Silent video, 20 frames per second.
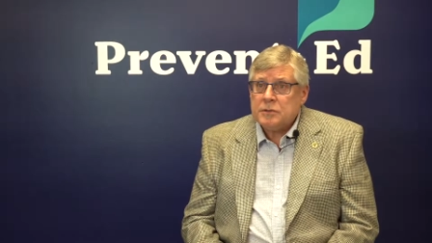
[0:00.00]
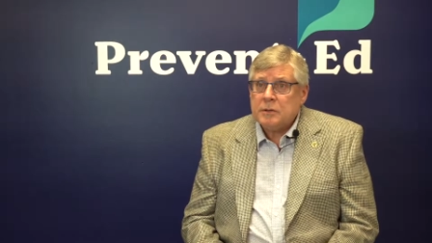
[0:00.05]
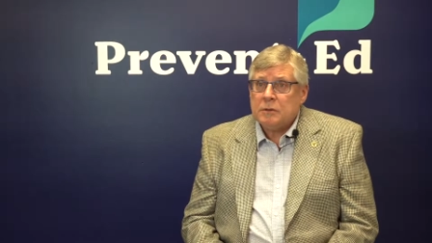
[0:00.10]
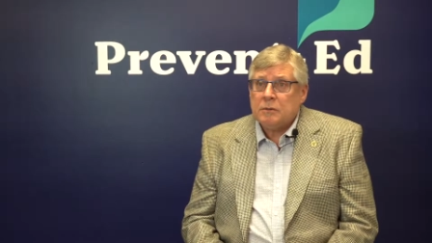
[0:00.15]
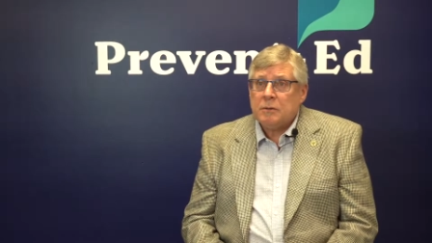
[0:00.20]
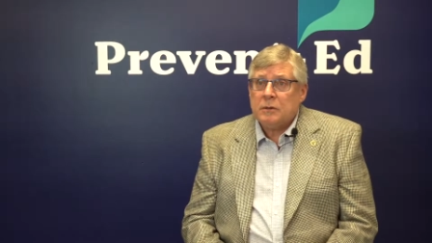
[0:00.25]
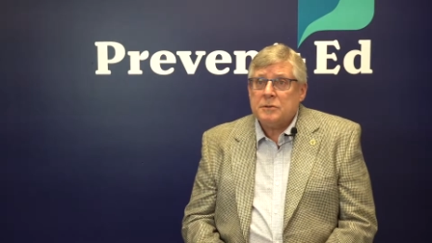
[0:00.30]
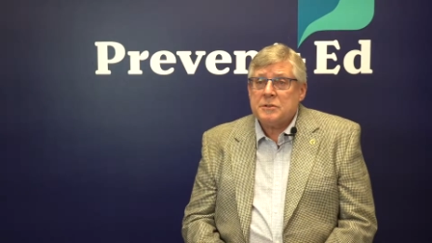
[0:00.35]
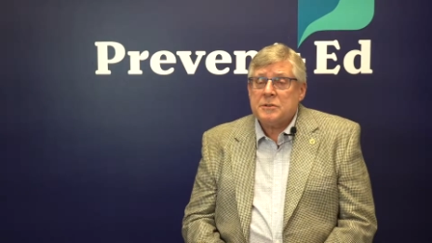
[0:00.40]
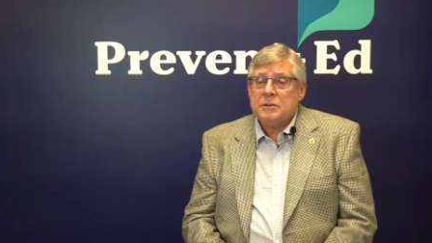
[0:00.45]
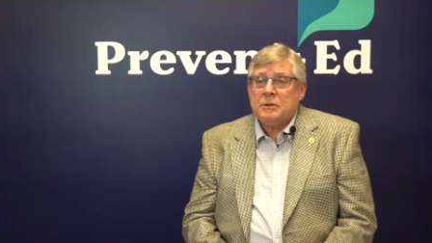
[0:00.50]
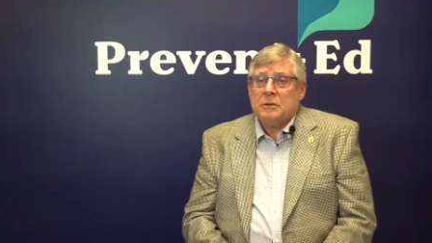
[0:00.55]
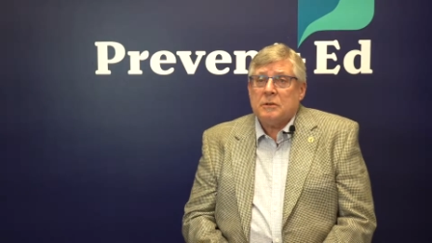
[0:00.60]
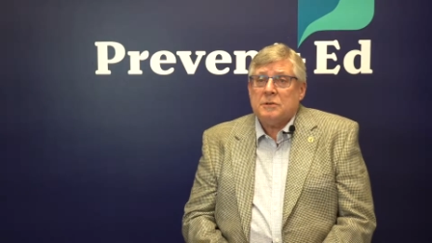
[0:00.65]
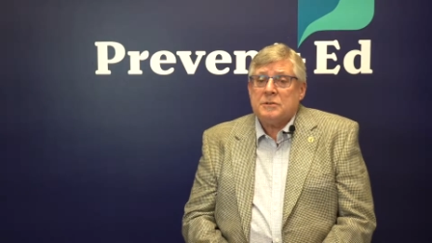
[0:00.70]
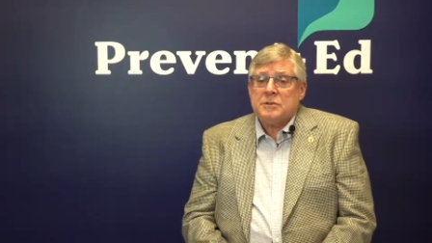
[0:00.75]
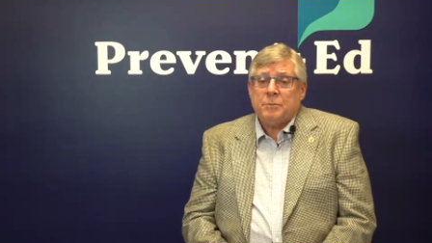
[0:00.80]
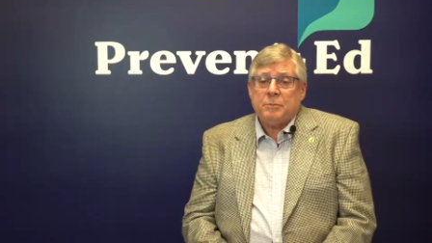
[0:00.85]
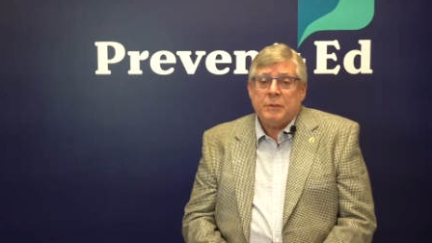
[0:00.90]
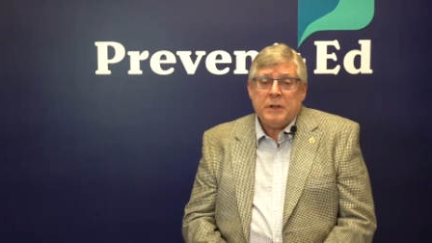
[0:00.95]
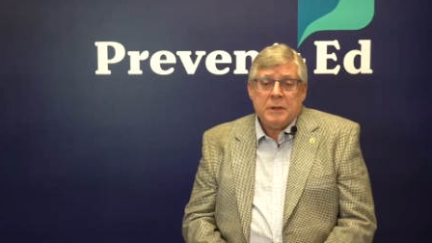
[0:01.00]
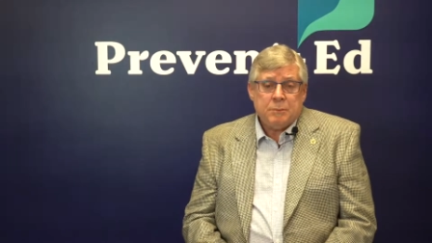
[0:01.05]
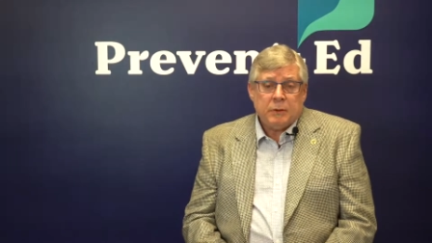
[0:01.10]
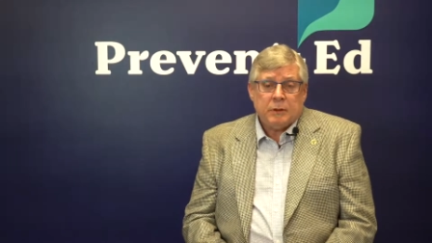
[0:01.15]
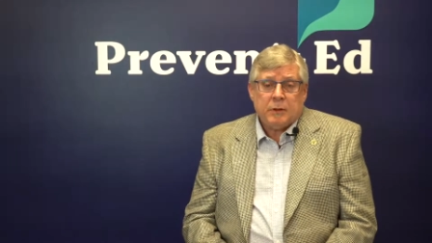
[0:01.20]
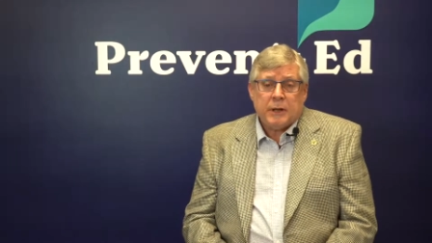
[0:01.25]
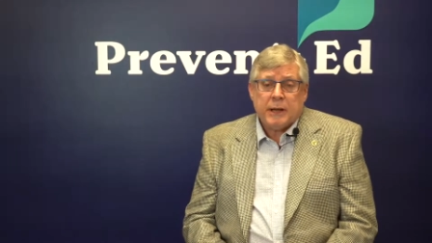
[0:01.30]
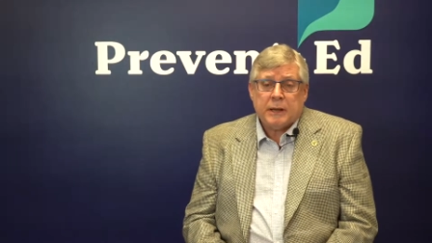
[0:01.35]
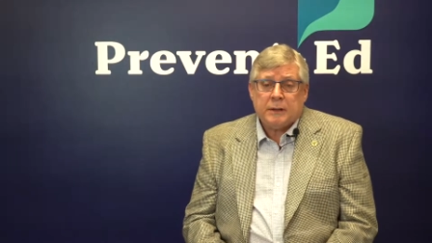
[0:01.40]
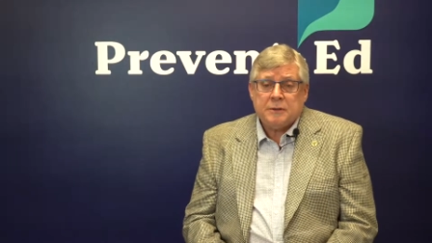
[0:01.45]
to people
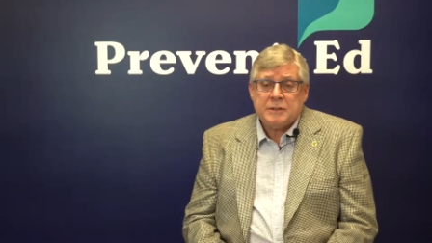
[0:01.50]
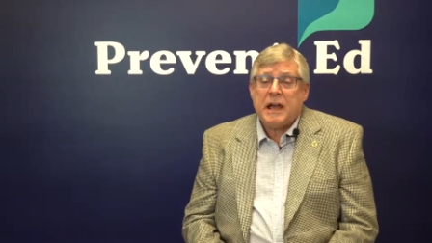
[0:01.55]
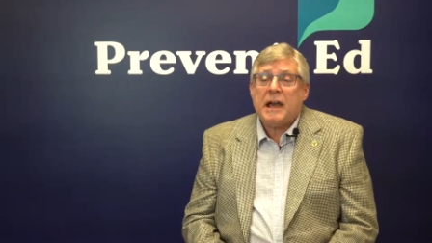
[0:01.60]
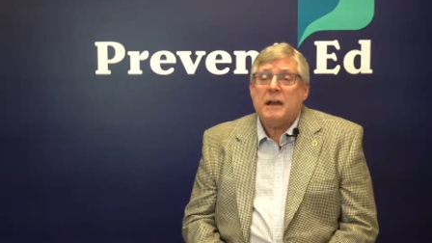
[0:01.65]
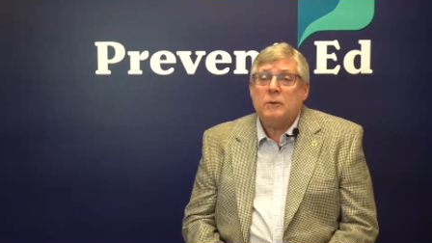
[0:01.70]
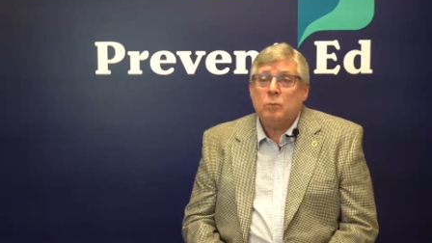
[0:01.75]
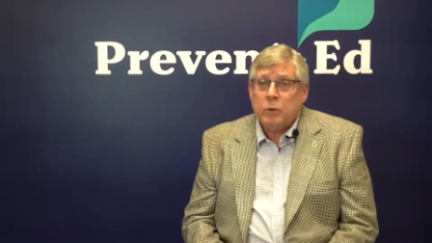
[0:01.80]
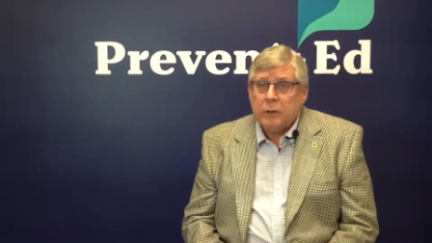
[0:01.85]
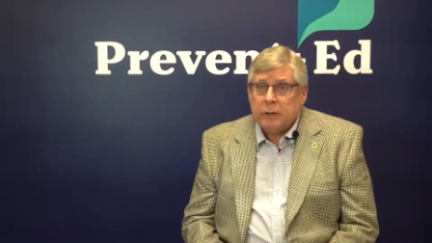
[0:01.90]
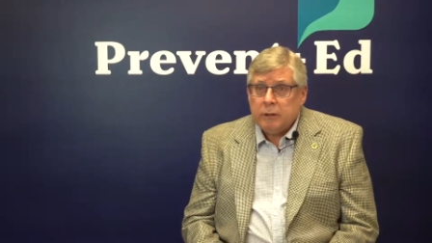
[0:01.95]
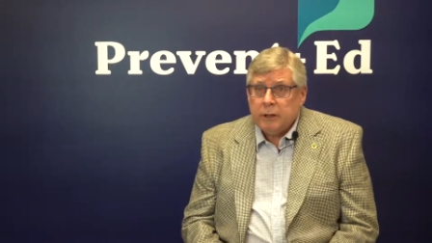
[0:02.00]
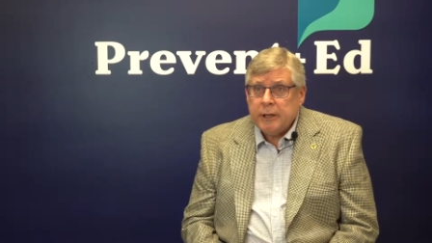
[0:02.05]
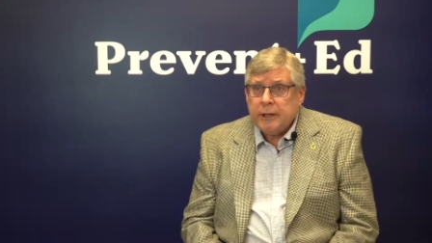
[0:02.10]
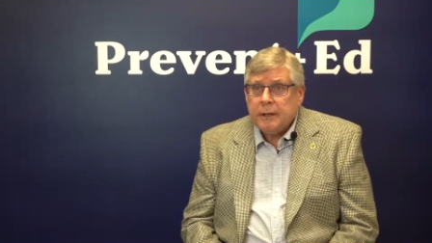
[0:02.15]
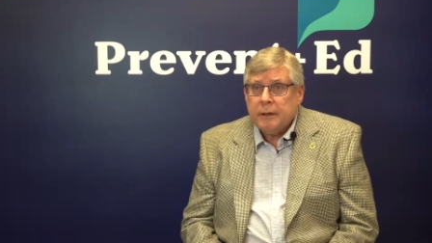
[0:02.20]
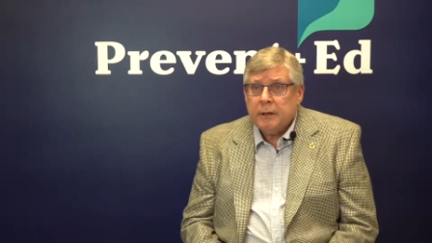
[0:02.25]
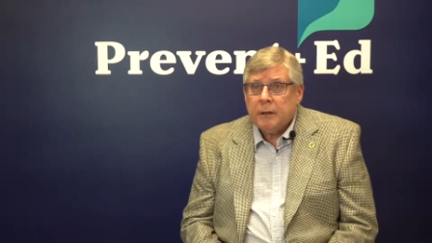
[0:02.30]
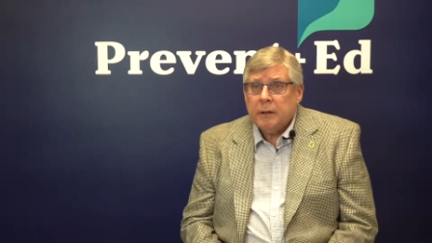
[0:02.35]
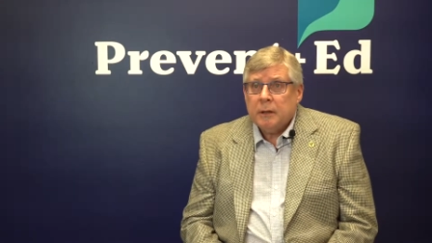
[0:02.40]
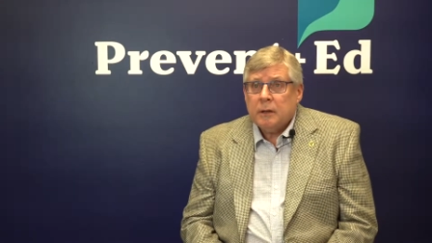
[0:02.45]
like Don Willey,